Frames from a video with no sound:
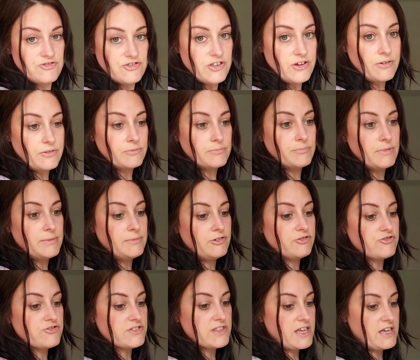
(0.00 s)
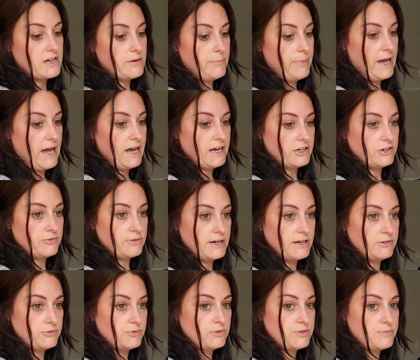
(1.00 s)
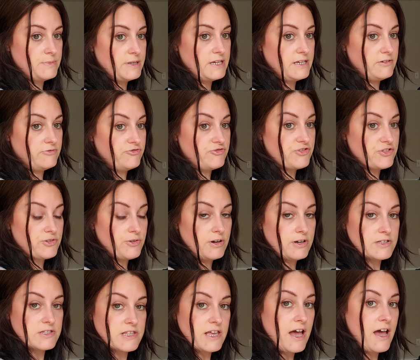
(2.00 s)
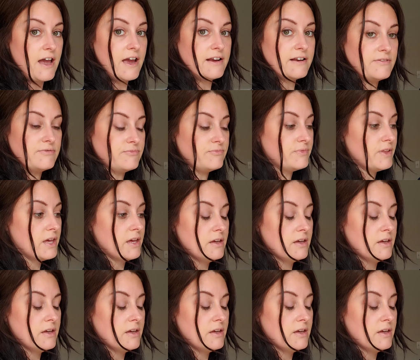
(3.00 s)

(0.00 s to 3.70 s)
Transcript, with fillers: So maybe I'll just take a bag around with me and just go outside and